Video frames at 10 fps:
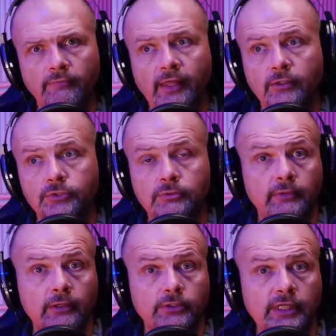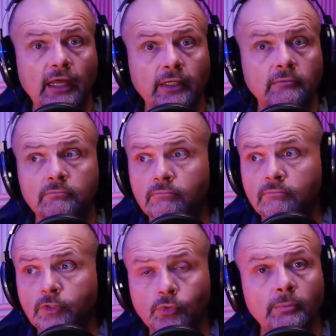that are telling
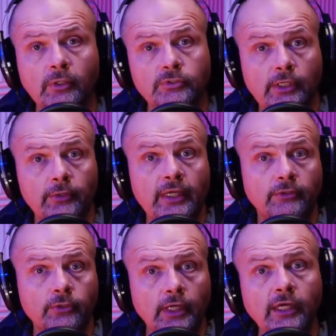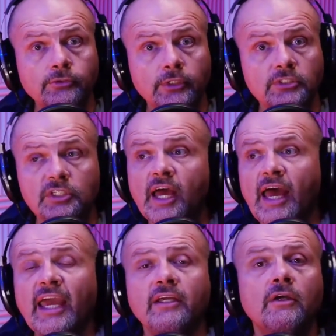the criminals that are in their countries,
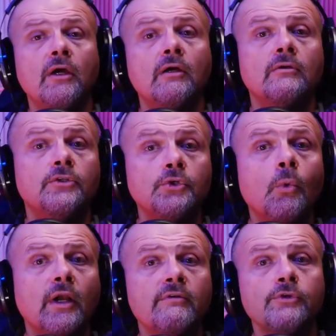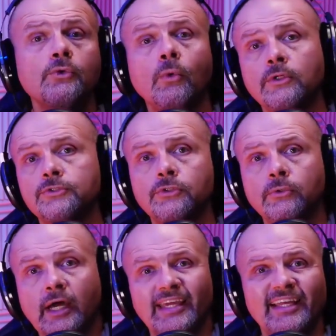hey, do whatever you want
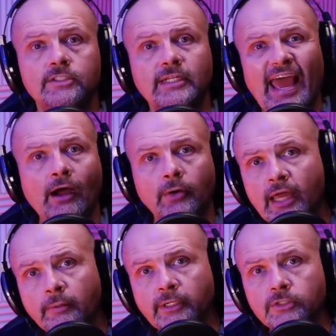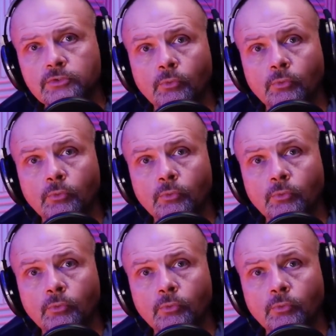to against our enemies.